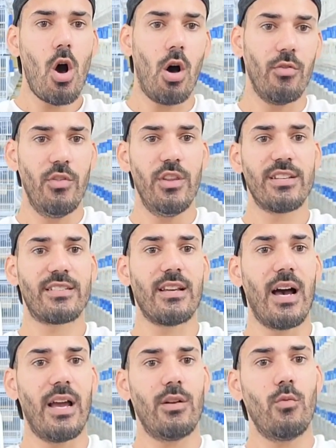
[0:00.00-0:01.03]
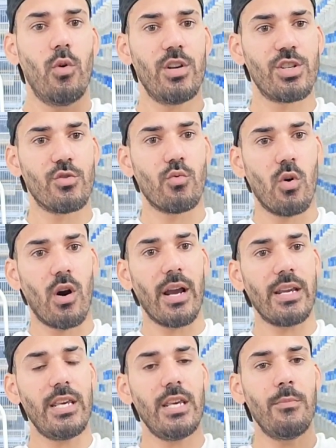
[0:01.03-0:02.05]
on this side, which is where
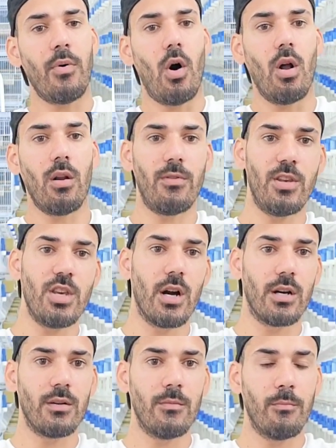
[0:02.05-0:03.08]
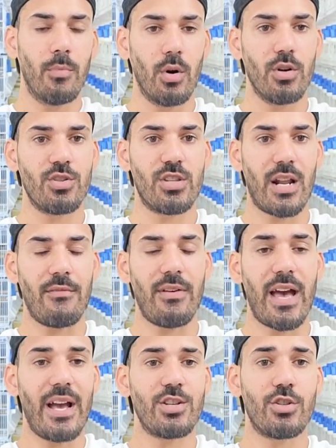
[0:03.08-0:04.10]
I keep all of the young birds that I've
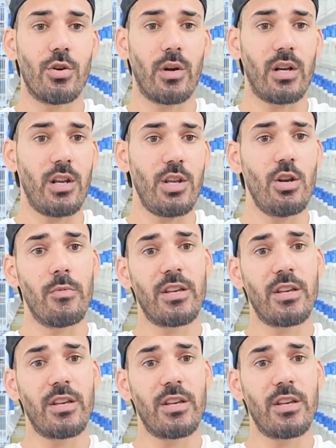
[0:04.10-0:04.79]
hatched during the year,